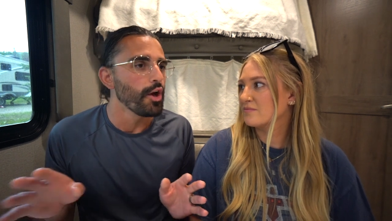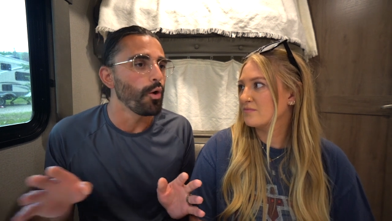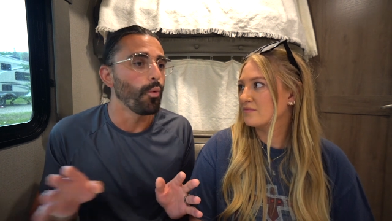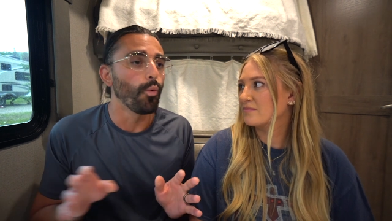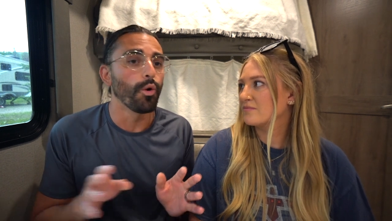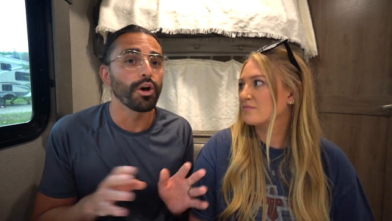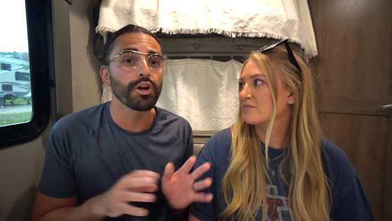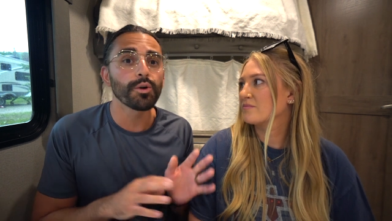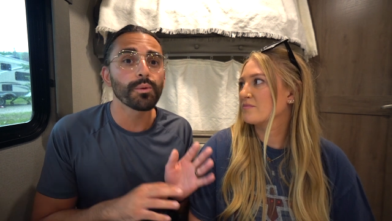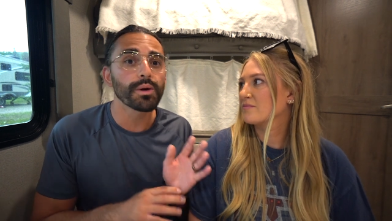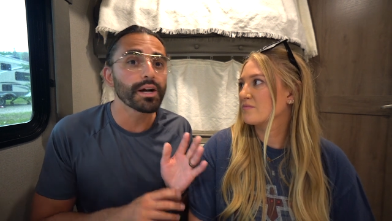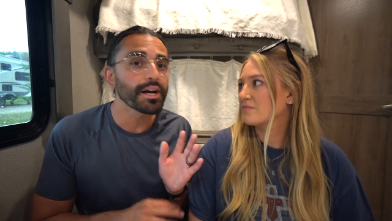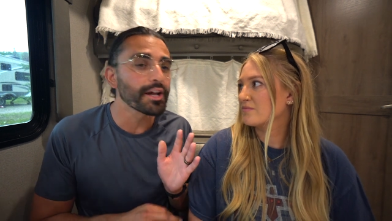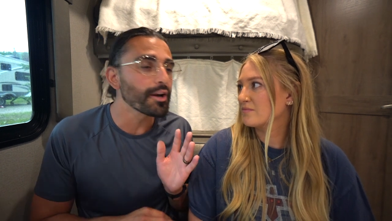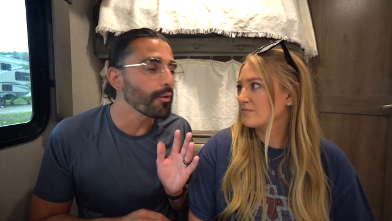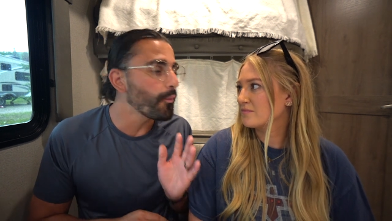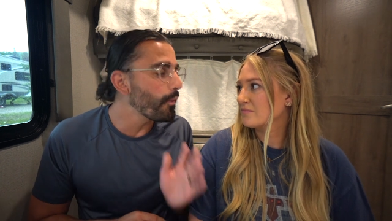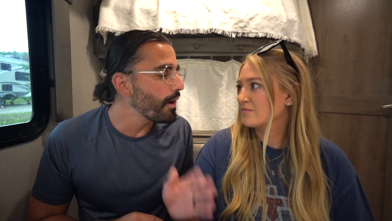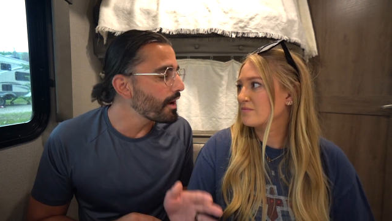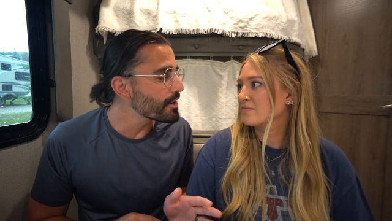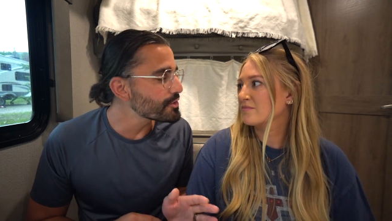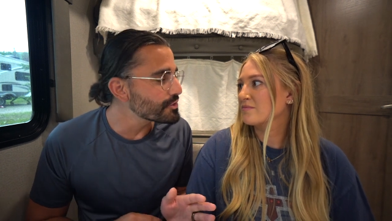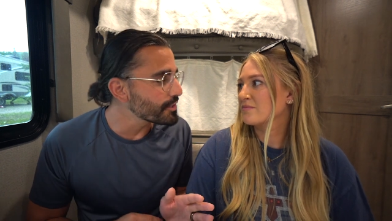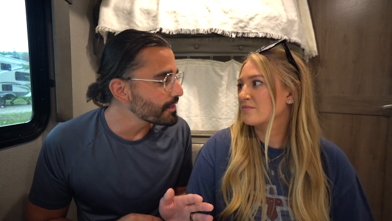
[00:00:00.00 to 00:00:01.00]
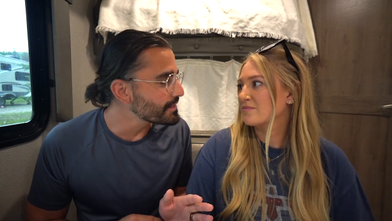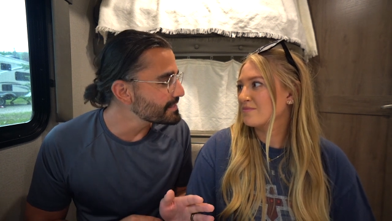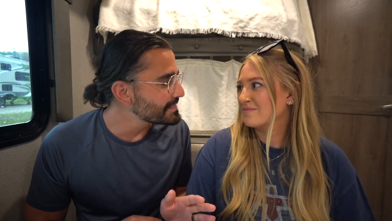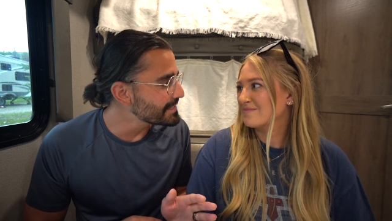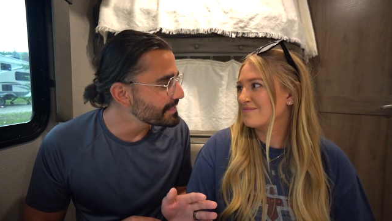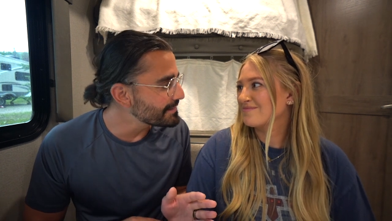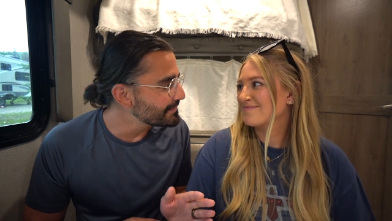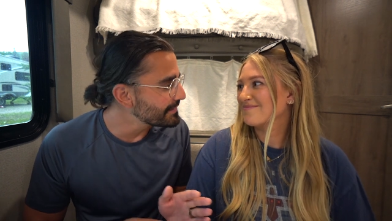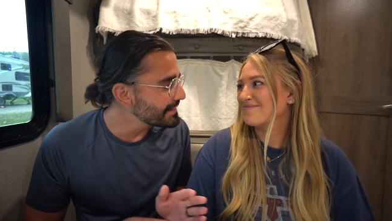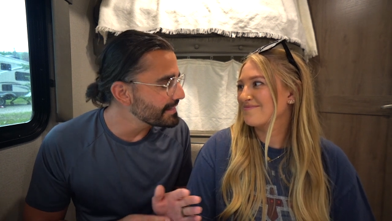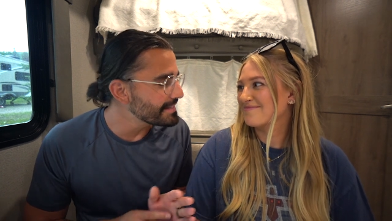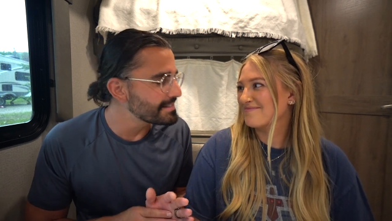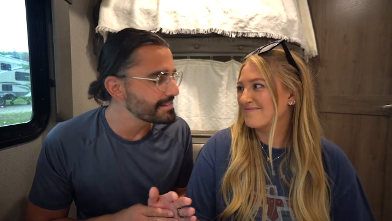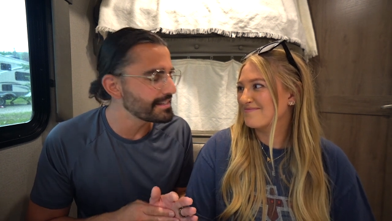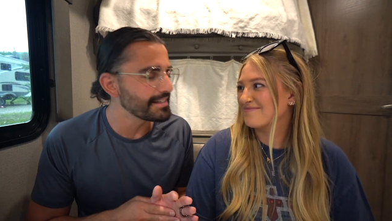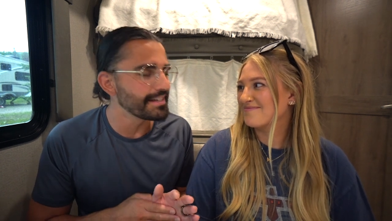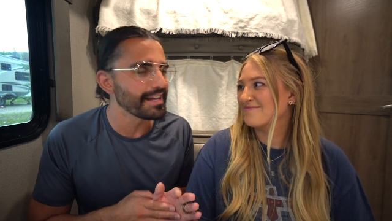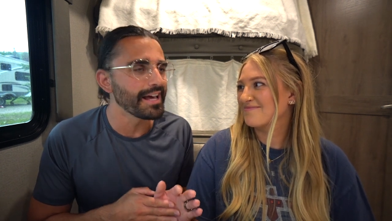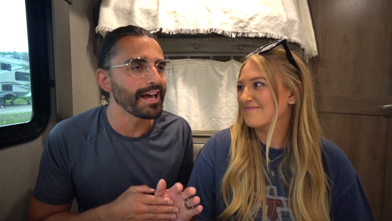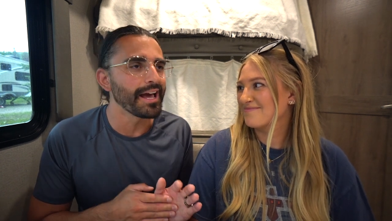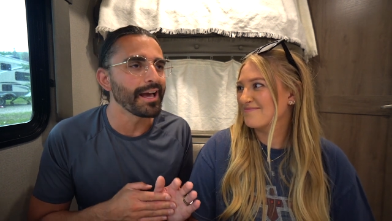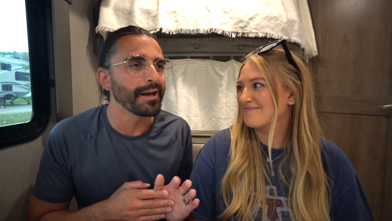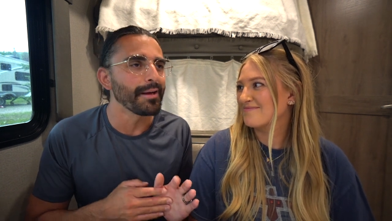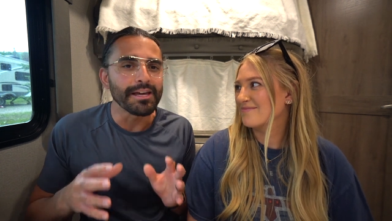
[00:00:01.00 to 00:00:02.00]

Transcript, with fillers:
Speaker 1: What are we gonna watch on TV today?